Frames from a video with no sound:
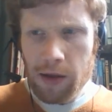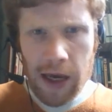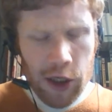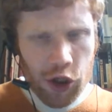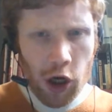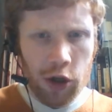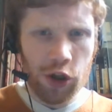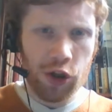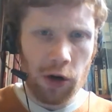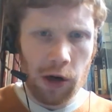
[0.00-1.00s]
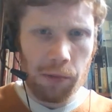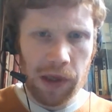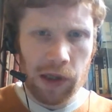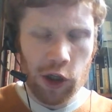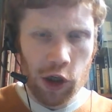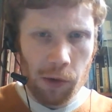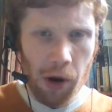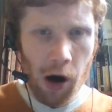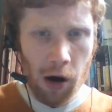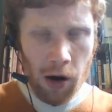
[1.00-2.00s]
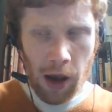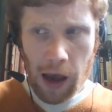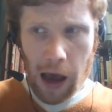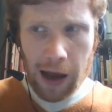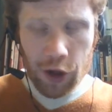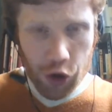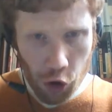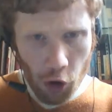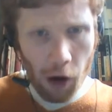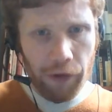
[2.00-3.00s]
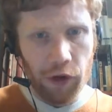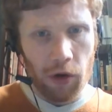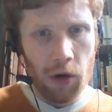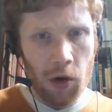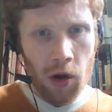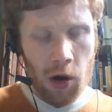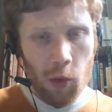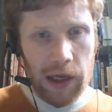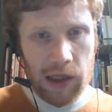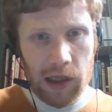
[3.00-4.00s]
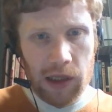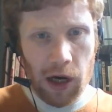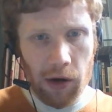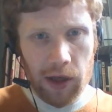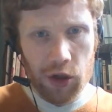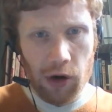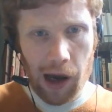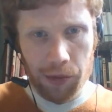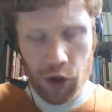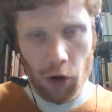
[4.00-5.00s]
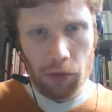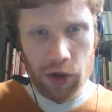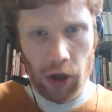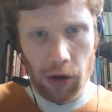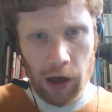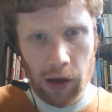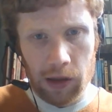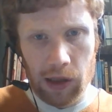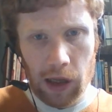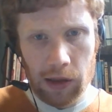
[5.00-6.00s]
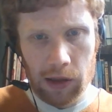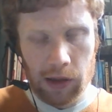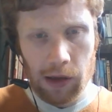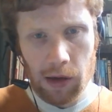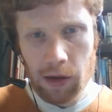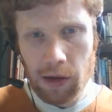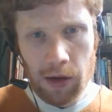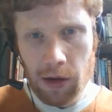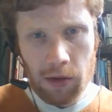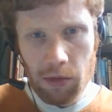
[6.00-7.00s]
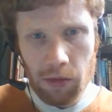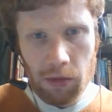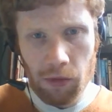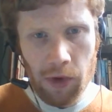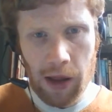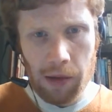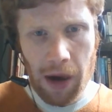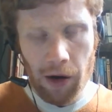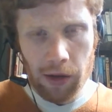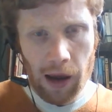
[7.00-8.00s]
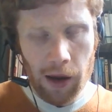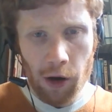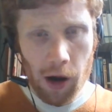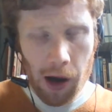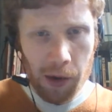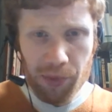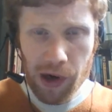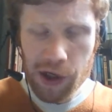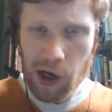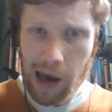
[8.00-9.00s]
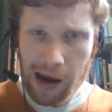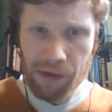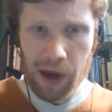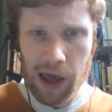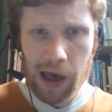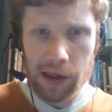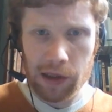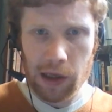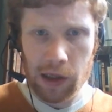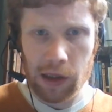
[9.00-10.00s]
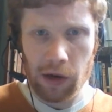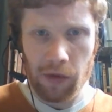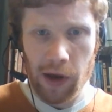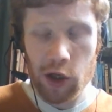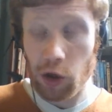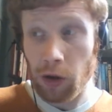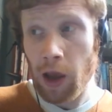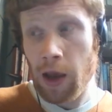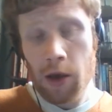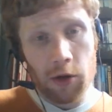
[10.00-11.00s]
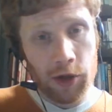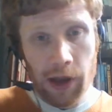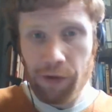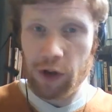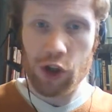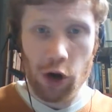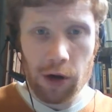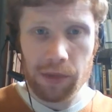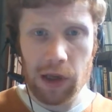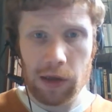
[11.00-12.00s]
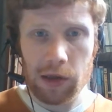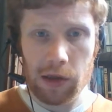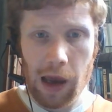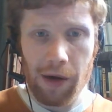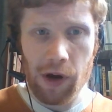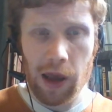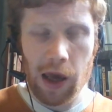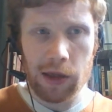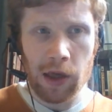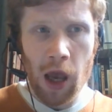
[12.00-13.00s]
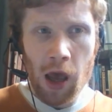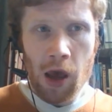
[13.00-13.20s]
These judges are in a position of power, and too often we see serious crimes not resulting in sentences that really merit that. Now, I appreciate every case is individual, there's different circumstances to every case.